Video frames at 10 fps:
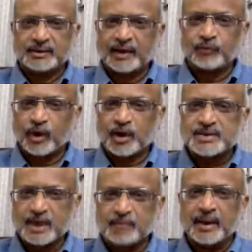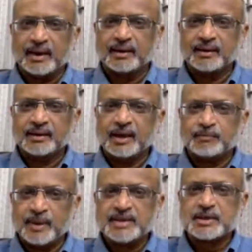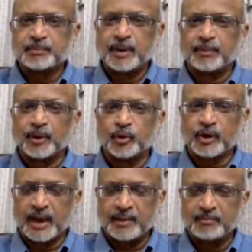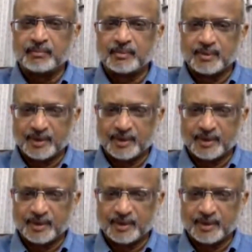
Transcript: Then what does that mean? It means the people who came,